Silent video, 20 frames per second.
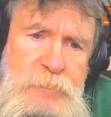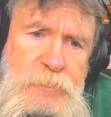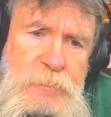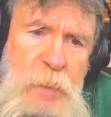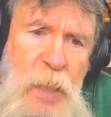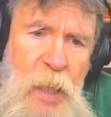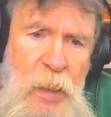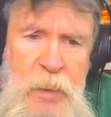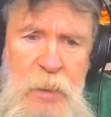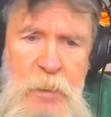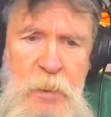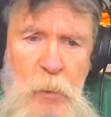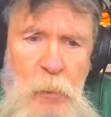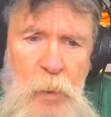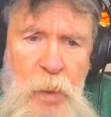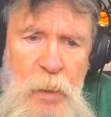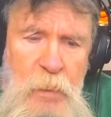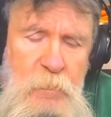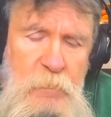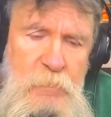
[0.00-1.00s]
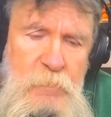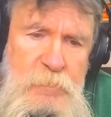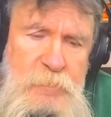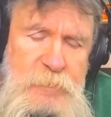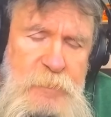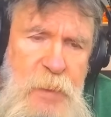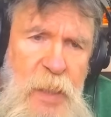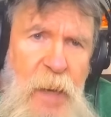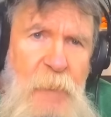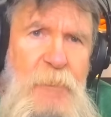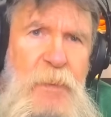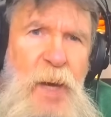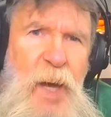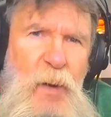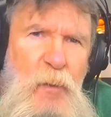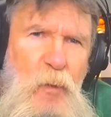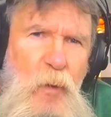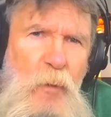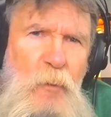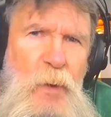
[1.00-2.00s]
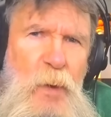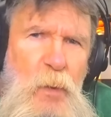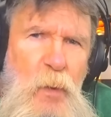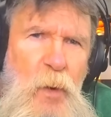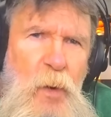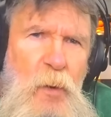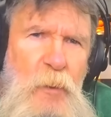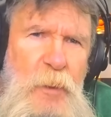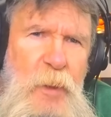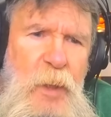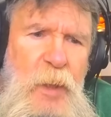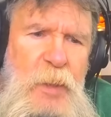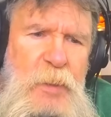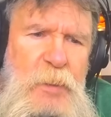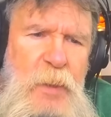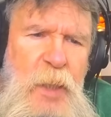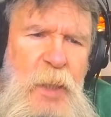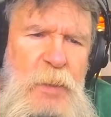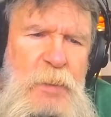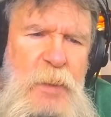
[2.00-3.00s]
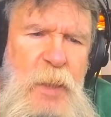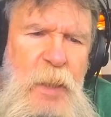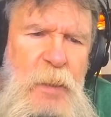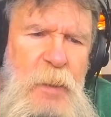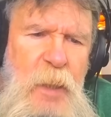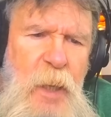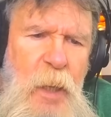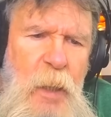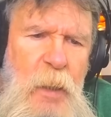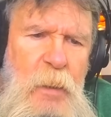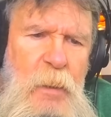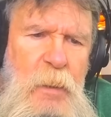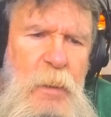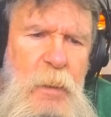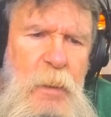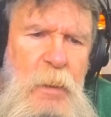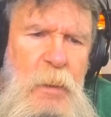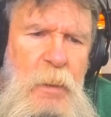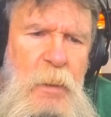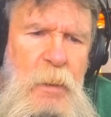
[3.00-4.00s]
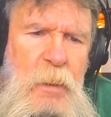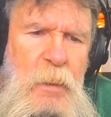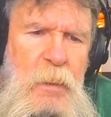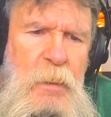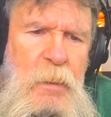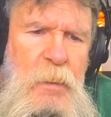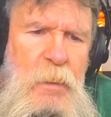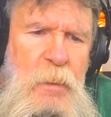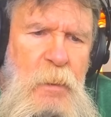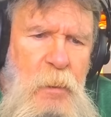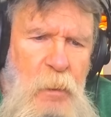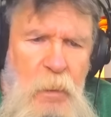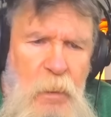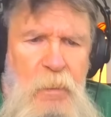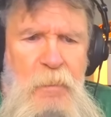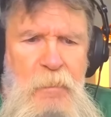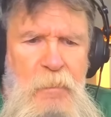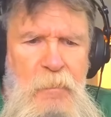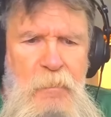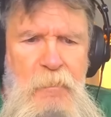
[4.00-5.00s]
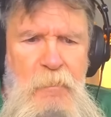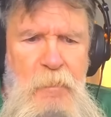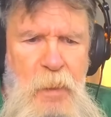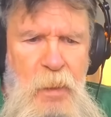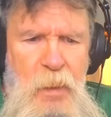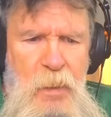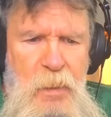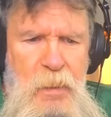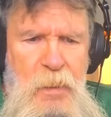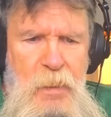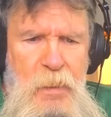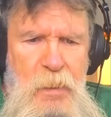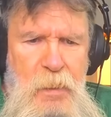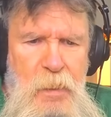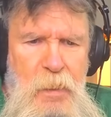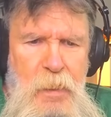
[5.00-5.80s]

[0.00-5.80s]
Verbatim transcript: I just go ahead and I forgot where we were that he, he said that. Hey,